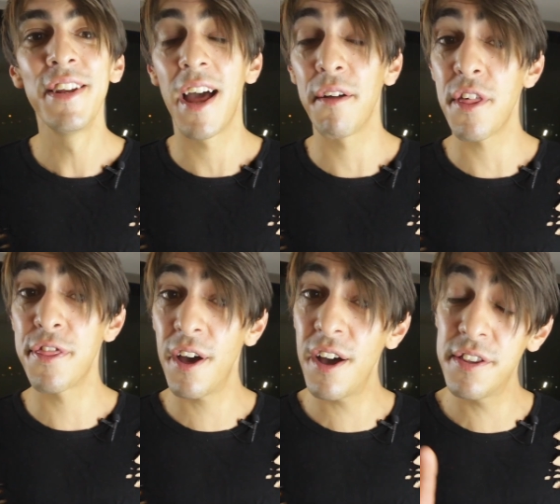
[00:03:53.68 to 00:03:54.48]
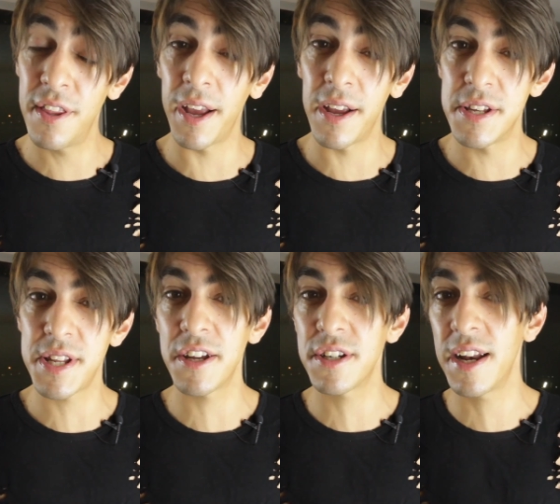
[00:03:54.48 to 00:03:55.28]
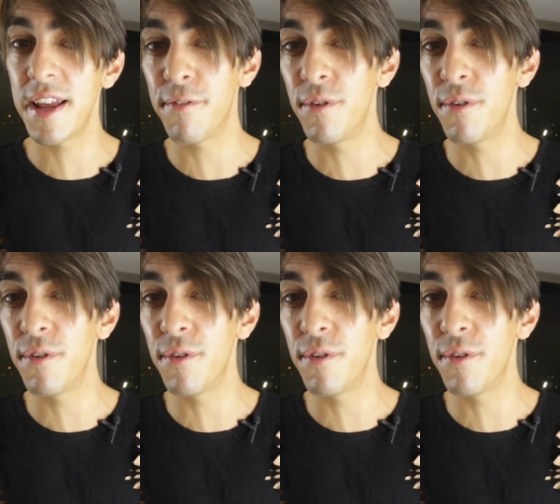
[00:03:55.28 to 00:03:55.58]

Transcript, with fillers: Now, the third thing is actually